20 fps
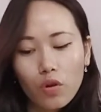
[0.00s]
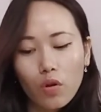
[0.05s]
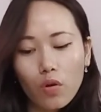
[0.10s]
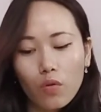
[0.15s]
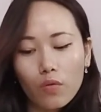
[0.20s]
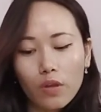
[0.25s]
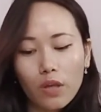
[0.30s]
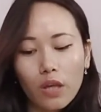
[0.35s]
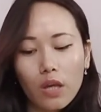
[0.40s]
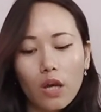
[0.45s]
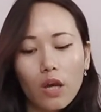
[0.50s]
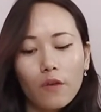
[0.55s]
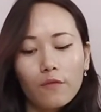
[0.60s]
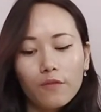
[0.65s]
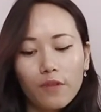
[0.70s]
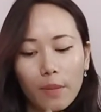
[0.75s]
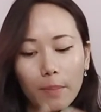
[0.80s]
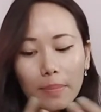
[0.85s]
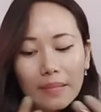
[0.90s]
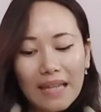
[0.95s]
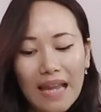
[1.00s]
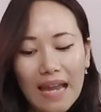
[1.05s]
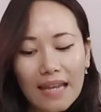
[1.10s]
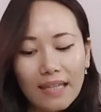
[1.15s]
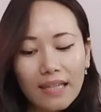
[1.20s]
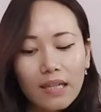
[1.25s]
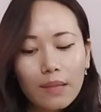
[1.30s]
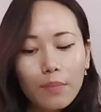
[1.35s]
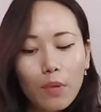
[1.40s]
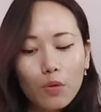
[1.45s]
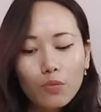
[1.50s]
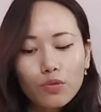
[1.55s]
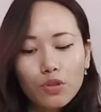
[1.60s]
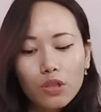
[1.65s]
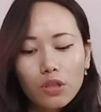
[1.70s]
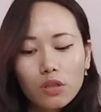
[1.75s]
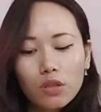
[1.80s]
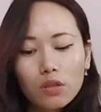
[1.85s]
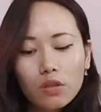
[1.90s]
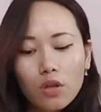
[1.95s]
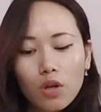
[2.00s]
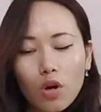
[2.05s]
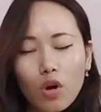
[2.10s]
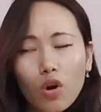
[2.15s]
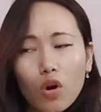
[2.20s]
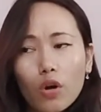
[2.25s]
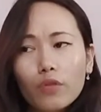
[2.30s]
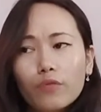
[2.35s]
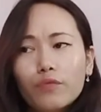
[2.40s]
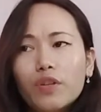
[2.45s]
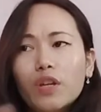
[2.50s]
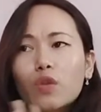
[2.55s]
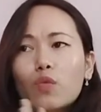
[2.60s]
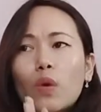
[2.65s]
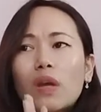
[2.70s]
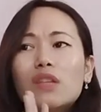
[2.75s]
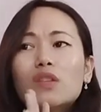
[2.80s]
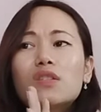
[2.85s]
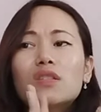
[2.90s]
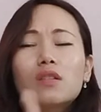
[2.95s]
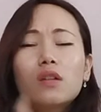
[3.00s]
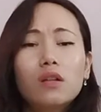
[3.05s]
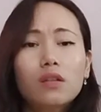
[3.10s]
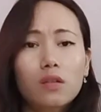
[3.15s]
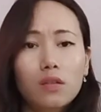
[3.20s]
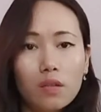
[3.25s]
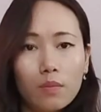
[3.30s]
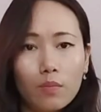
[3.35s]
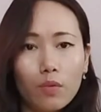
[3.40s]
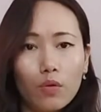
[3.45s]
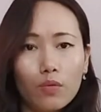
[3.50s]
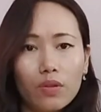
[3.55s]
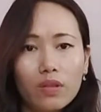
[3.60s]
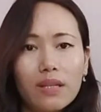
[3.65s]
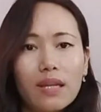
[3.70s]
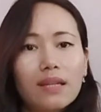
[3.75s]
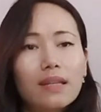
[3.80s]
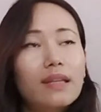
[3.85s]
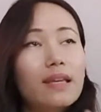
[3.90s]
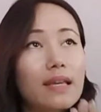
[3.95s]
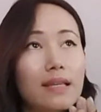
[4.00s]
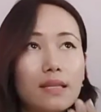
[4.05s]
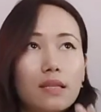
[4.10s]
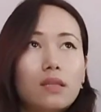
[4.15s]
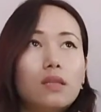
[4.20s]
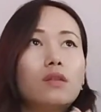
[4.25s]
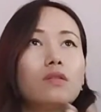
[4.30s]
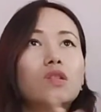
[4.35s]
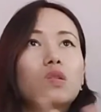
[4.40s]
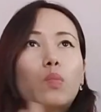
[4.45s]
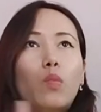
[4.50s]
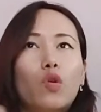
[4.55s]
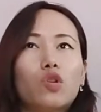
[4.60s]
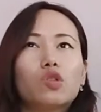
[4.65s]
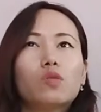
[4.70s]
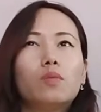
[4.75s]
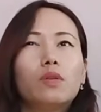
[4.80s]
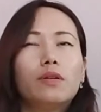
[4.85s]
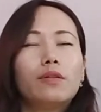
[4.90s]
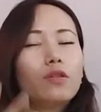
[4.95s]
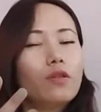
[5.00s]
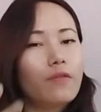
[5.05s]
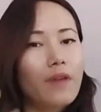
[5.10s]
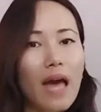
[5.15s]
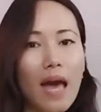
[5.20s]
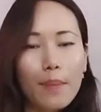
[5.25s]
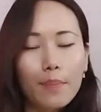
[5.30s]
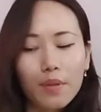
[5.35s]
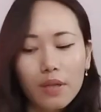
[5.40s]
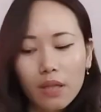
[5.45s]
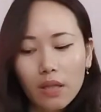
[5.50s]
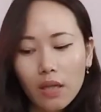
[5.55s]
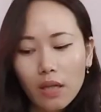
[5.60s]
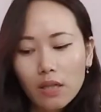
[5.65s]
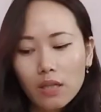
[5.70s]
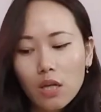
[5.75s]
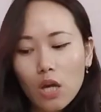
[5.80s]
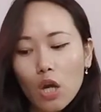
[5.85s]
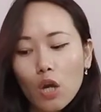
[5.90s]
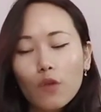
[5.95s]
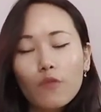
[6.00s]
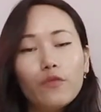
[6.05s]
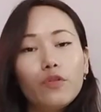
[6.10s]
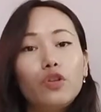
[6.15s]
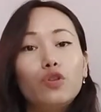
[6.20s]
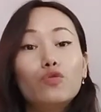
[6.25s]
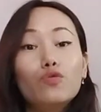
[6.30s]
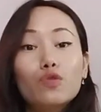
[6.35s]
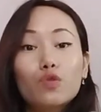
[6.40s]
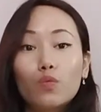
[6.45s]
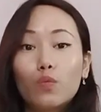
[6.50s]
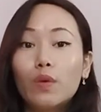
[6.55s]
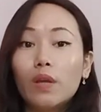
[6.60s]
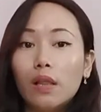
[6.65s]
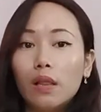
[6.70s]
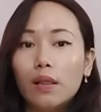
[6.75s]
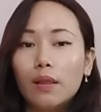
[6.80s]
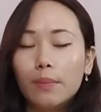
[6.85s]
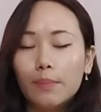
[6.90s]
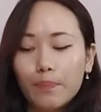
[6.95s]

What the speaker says: Okay, we are planning about it, or we are quite certain about it that yes, there is a possibility of happening it. We use will.